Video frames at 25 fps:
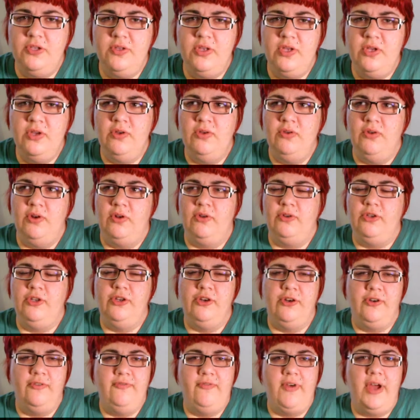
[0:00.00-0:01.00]
you know,
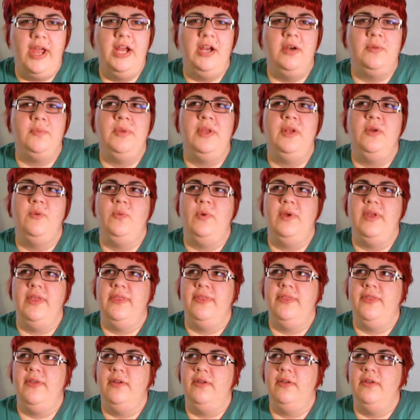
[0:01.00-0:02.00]
your environment with
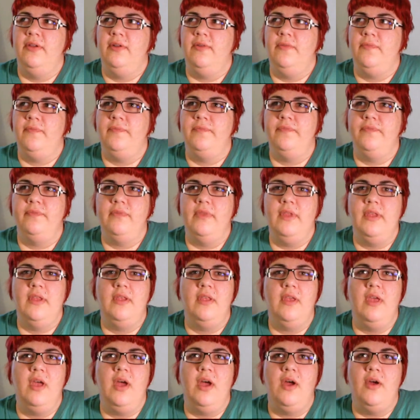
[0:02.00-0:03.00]

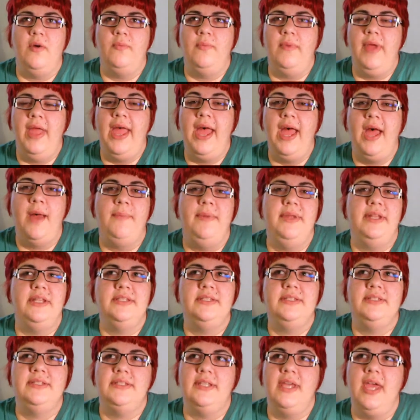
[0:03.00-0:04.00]
um, habits
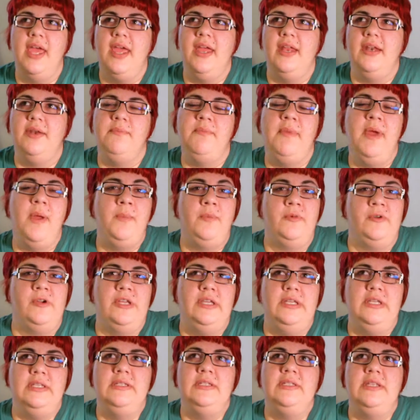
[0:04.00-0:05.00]
and
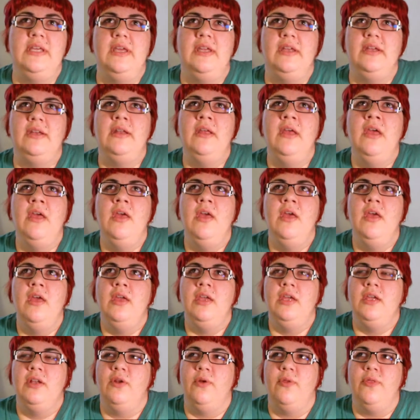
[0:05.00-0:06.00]
memories and,
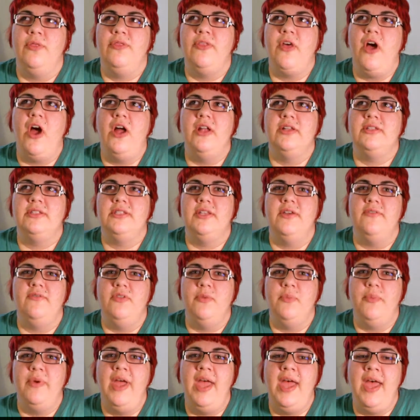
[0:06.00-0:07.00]
you know, thoughts of
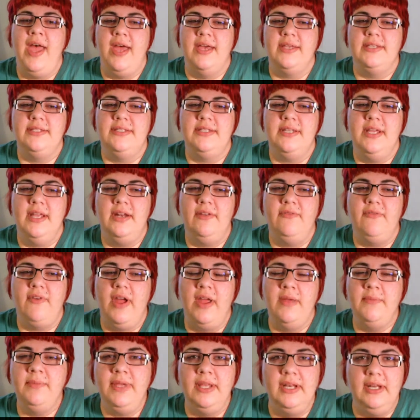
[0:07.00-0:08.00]
the past. And if
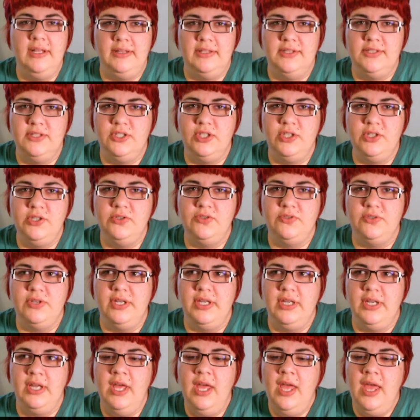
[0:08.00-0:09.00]
I'm getting the surgery
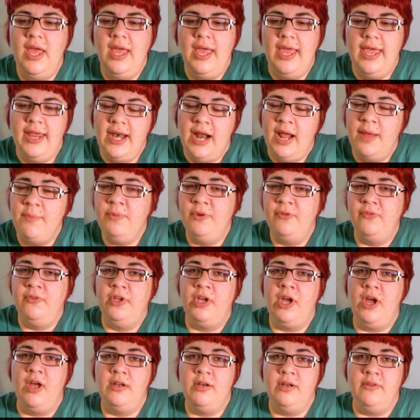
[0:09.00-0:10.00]
and I'm
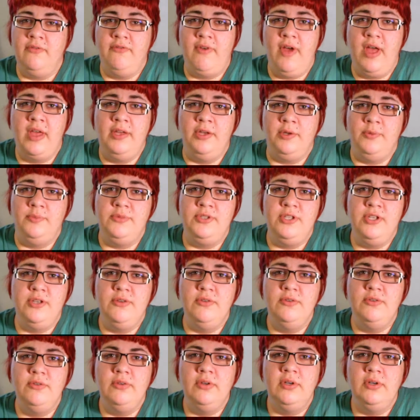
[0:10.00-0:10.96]
moving on to volume two,